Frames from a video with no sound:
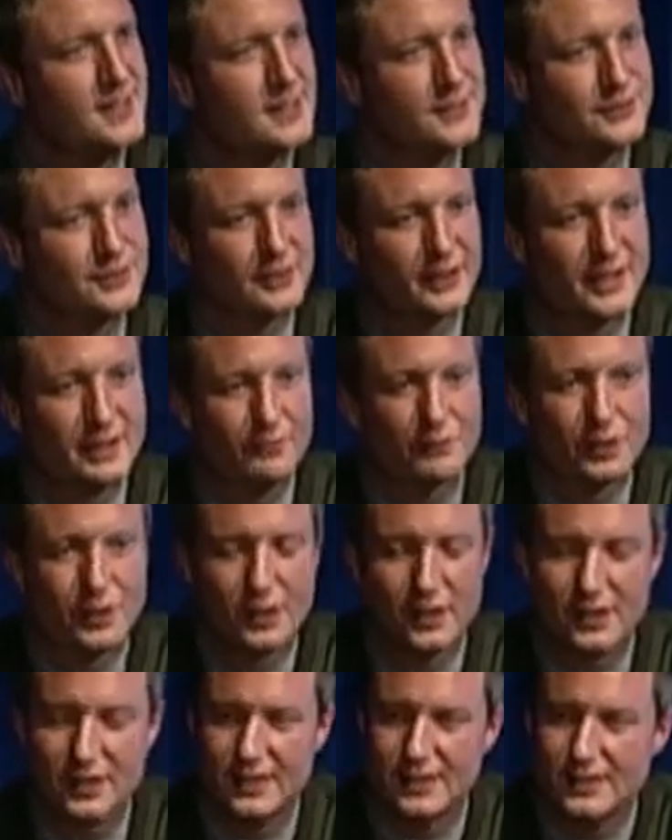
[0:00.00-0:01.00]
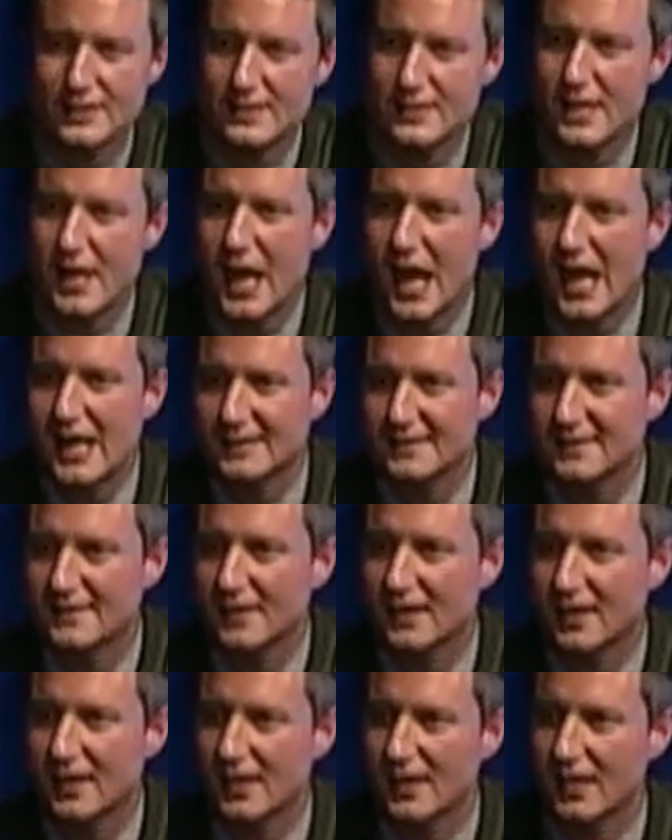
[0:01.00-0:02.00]
So they were not
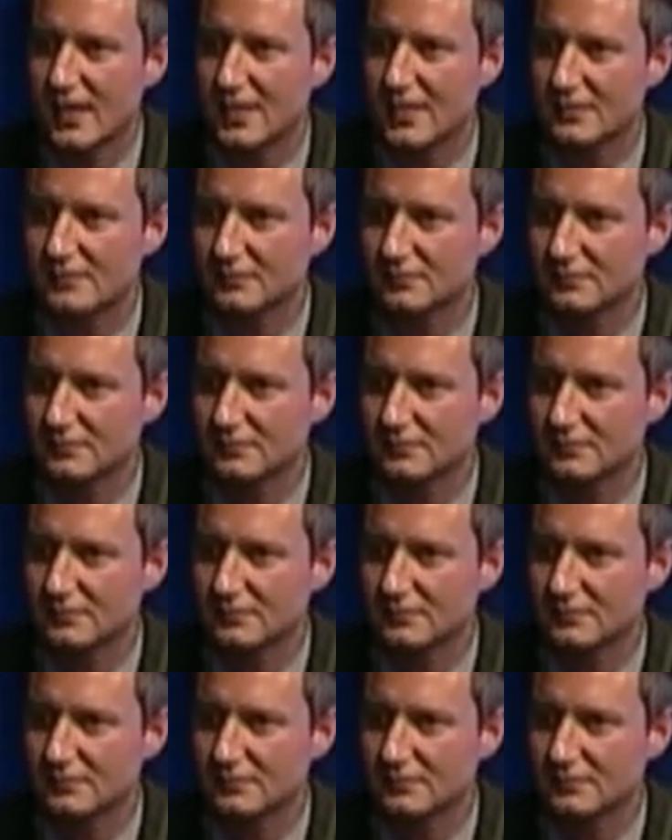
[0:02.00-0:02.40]
uh,